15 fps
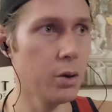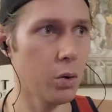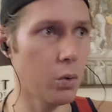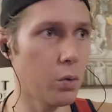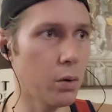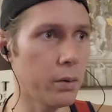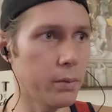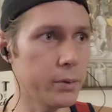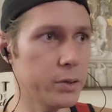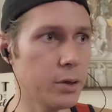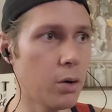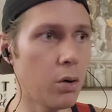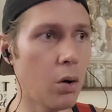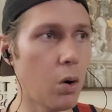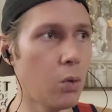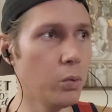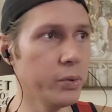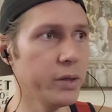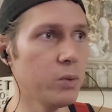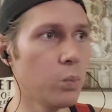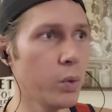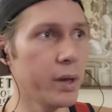or
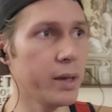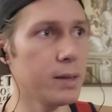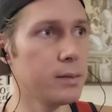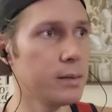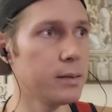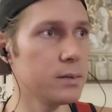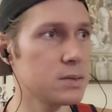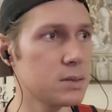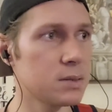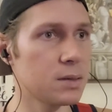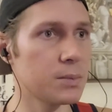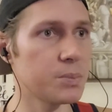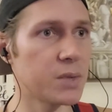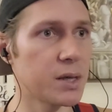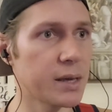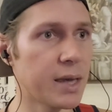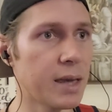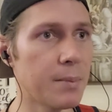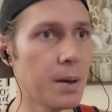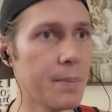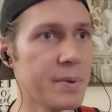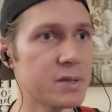only when something
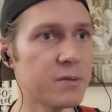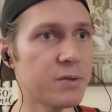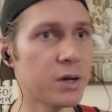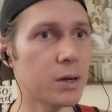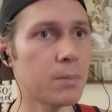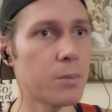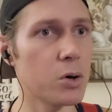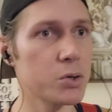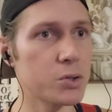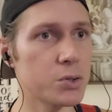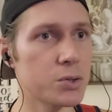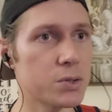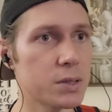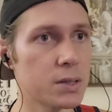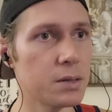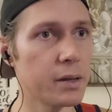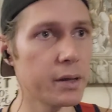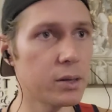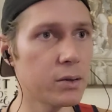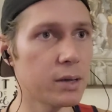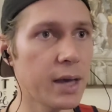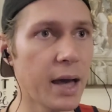came up as a fucking emergency,
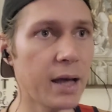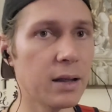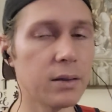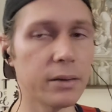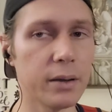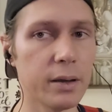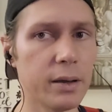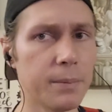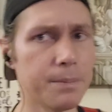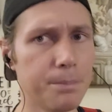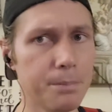like you got a